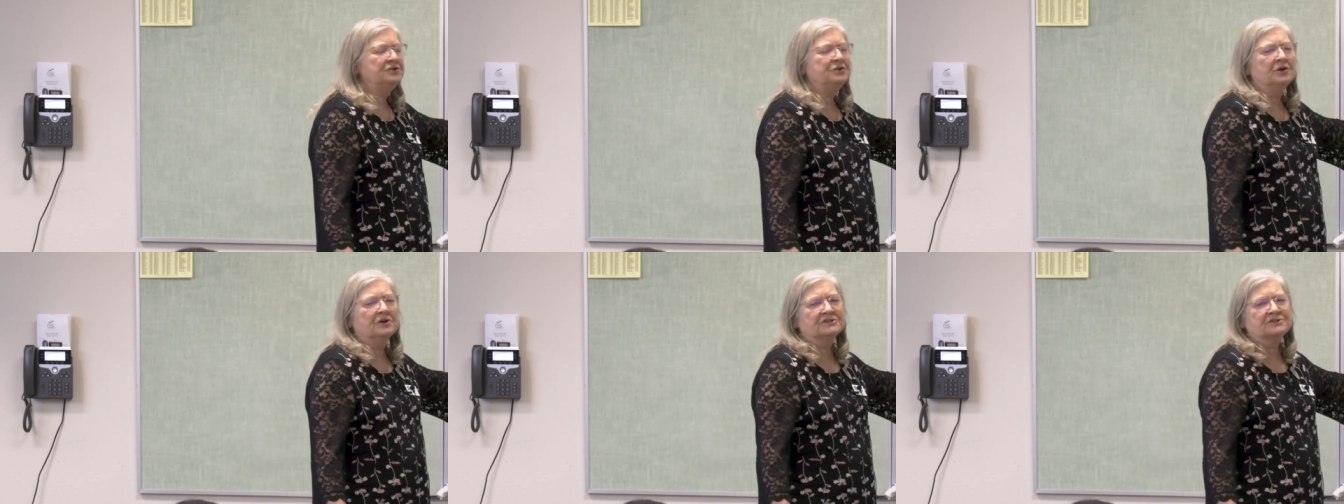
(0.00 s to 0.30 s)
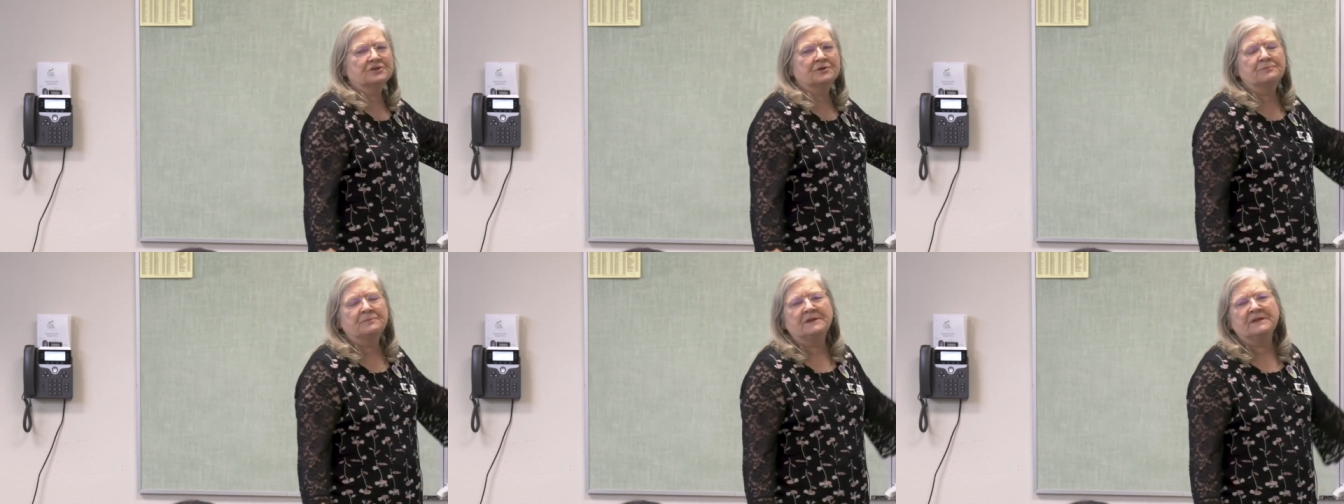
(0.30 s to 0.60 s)
You
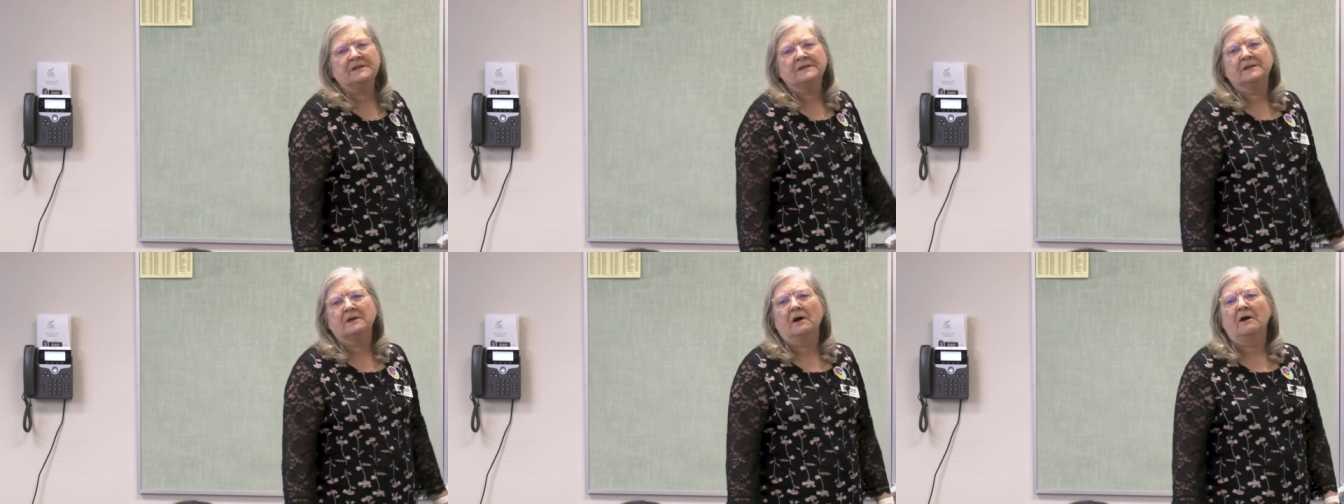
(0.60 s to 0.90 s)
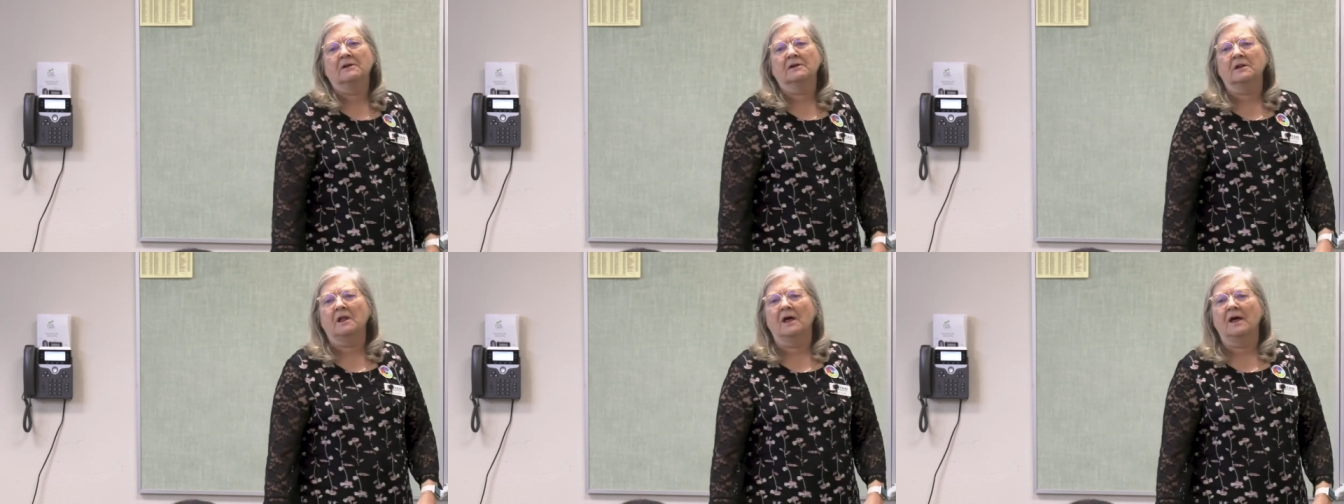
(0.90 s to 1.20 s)
also meet
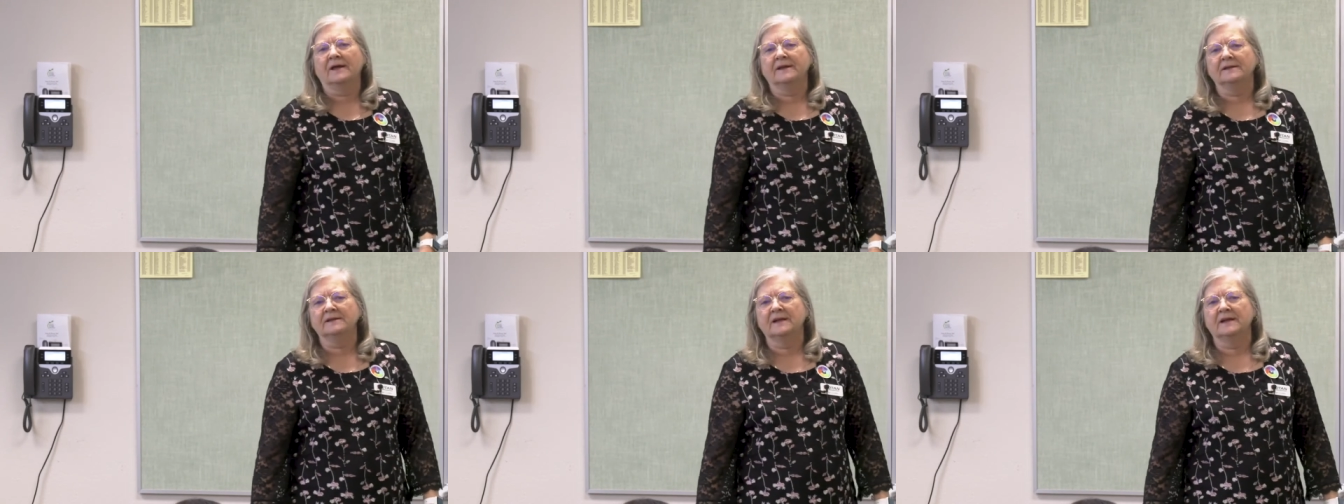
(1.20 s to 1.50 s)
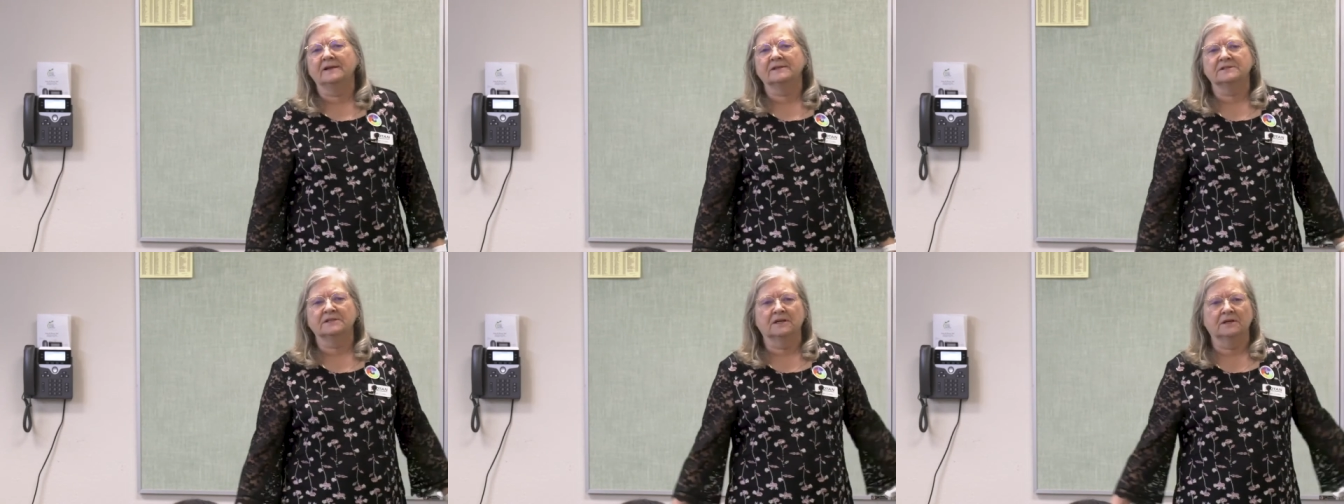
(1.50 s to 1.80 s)
online
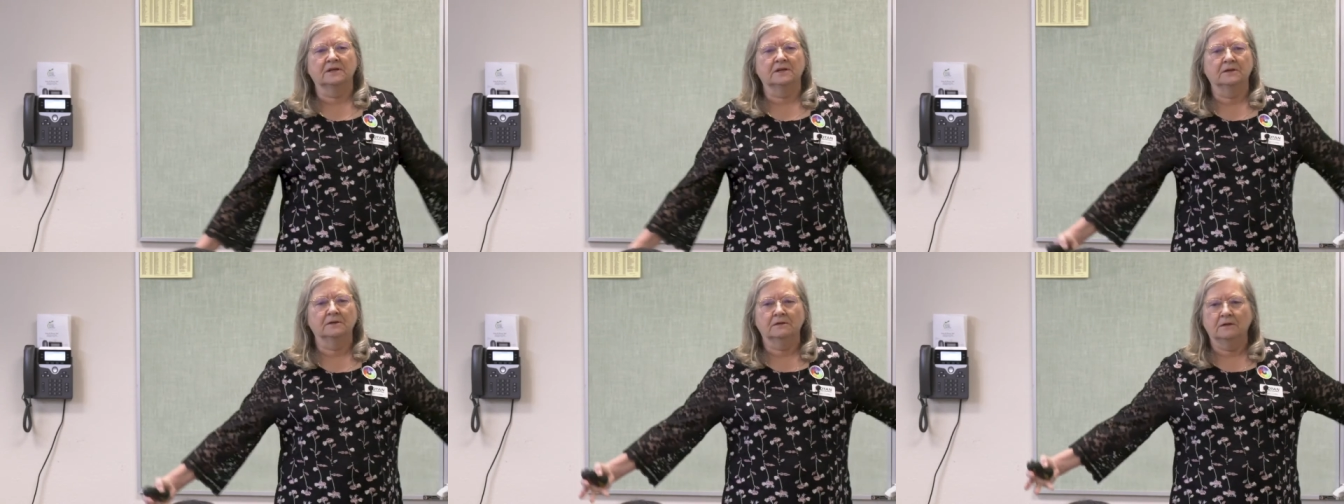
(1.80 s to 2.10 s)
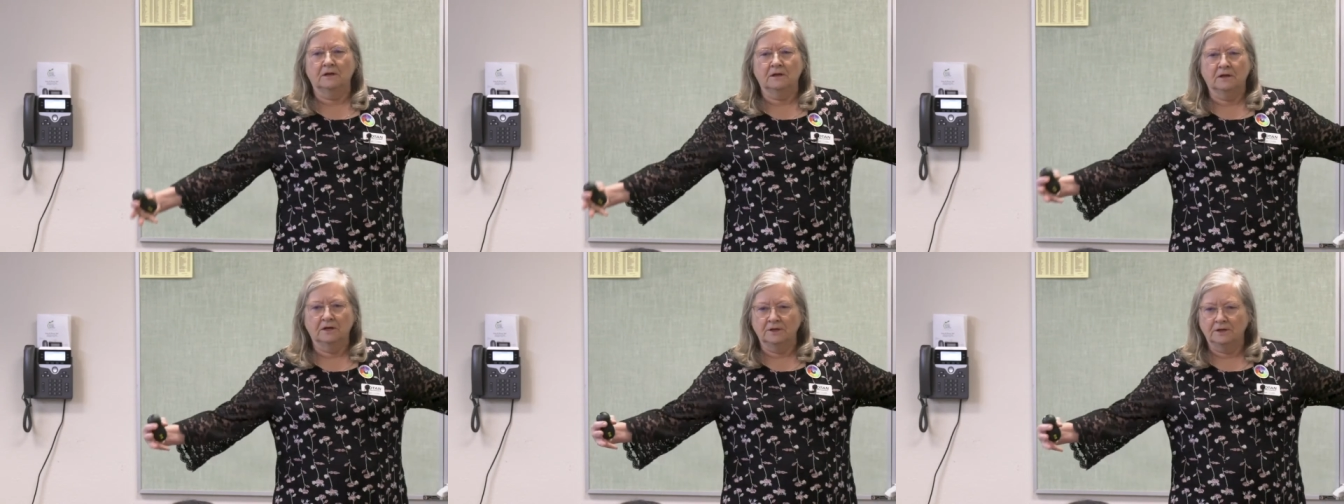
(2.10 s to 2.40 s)
as a,
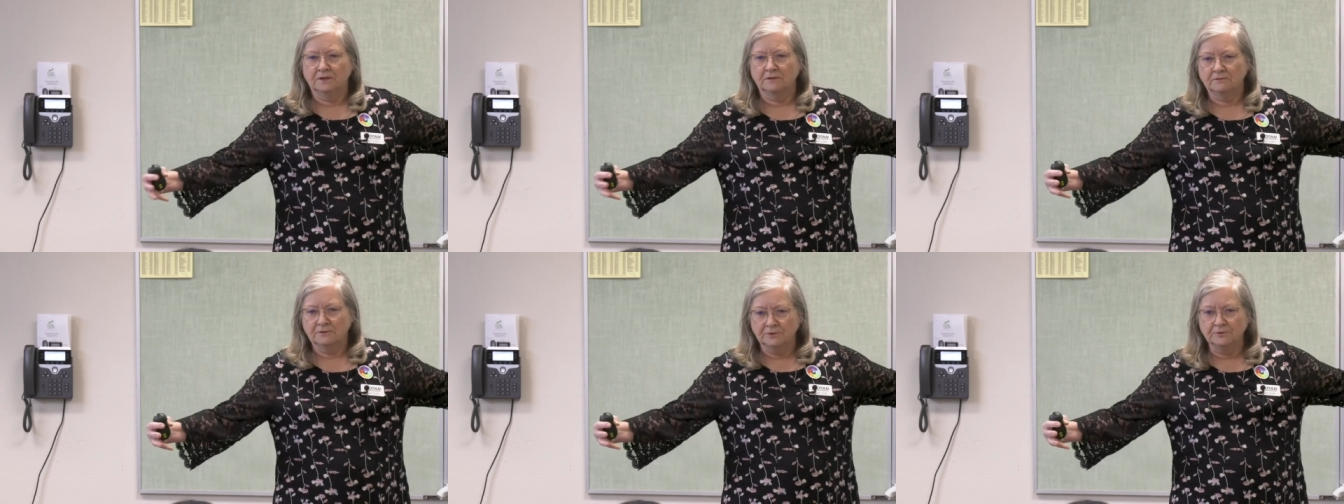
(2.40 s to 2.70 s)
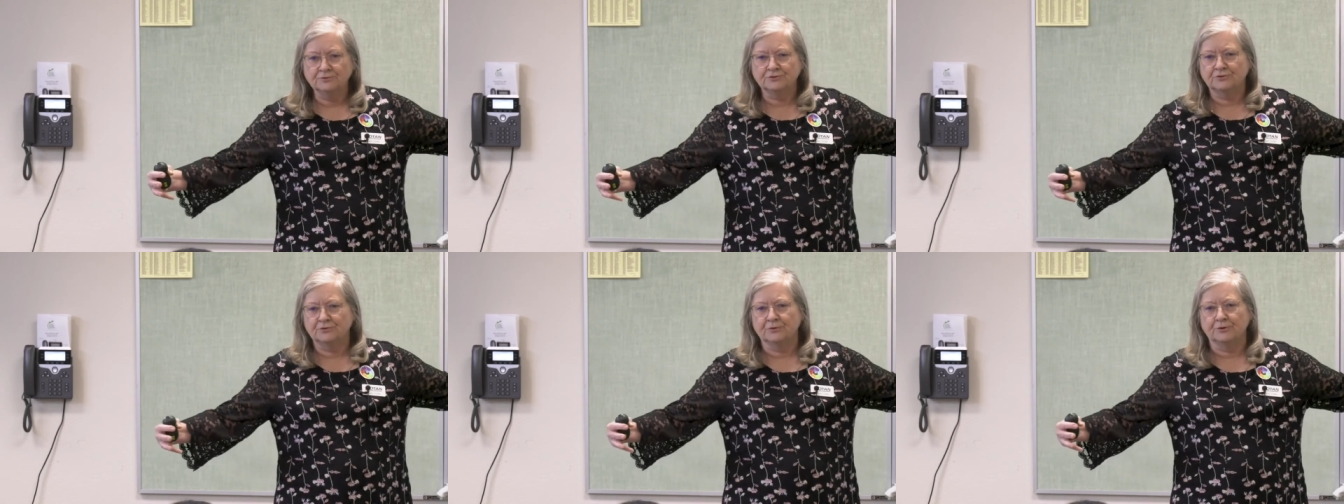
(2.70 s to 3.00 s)
a
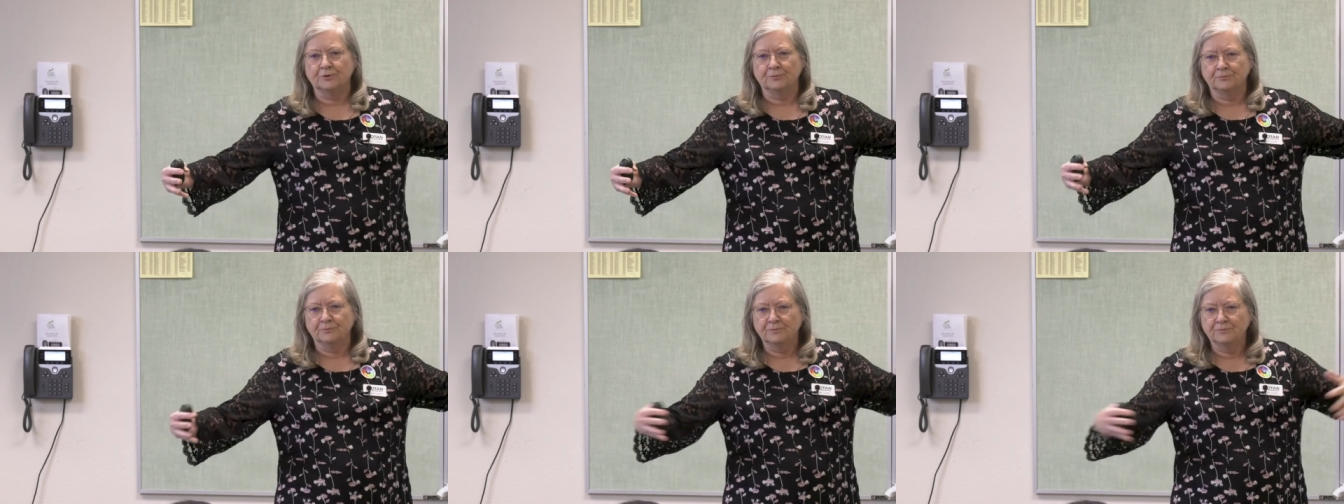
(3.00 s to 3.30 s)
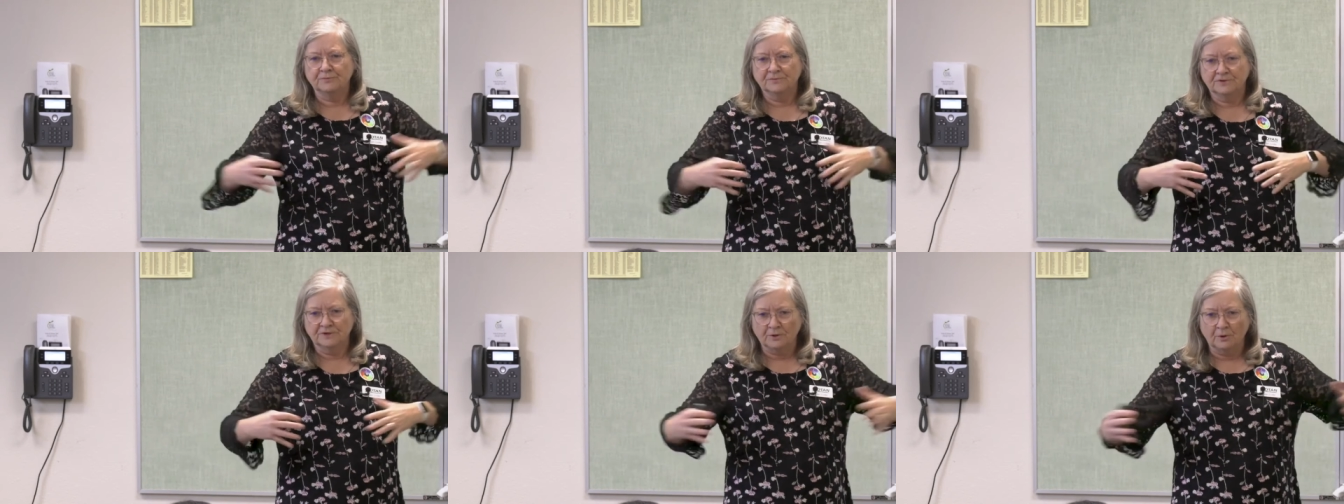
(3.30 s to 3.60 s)
huge group,
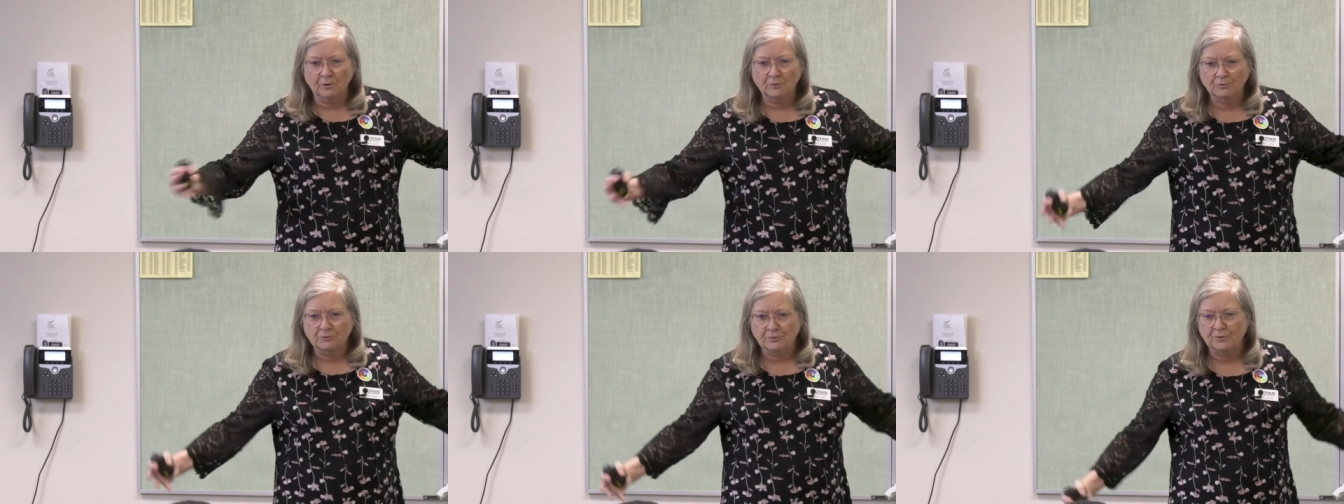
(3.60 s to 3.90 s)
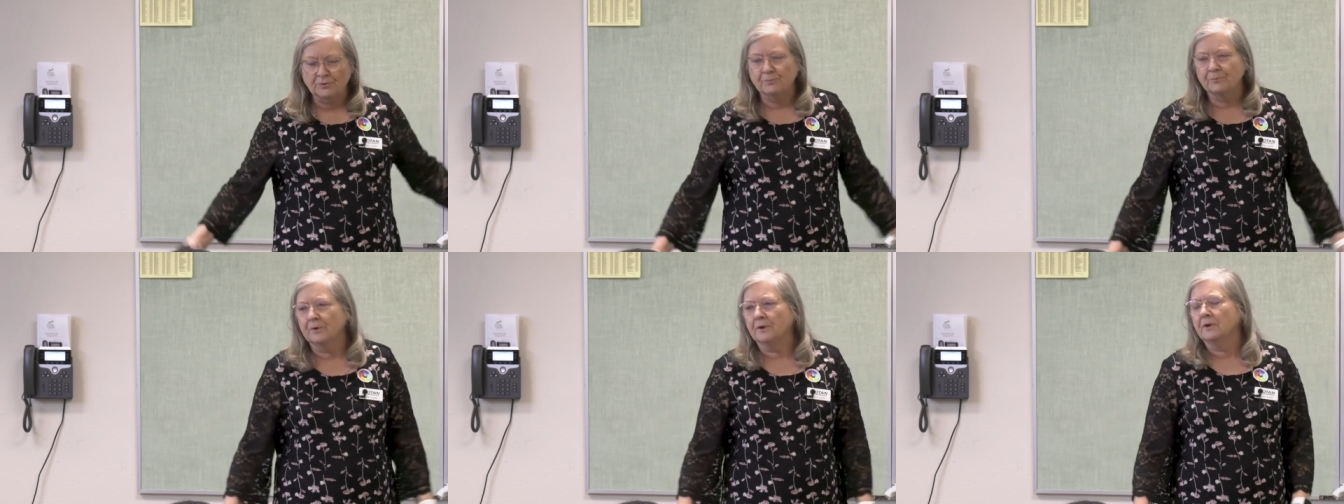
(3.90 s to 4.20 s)
the whole
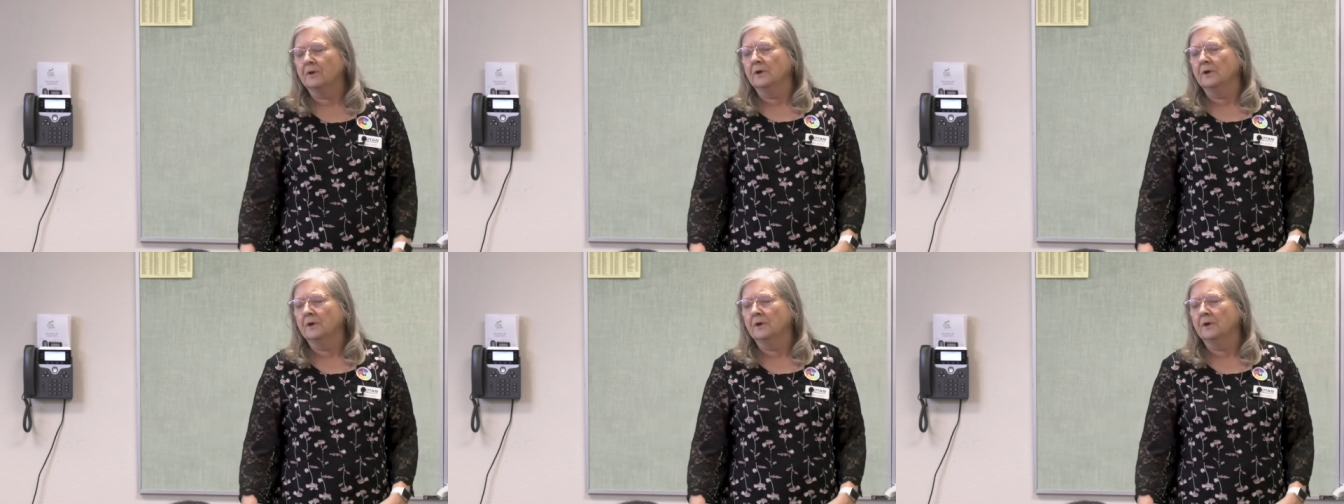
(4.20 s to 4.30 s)
group.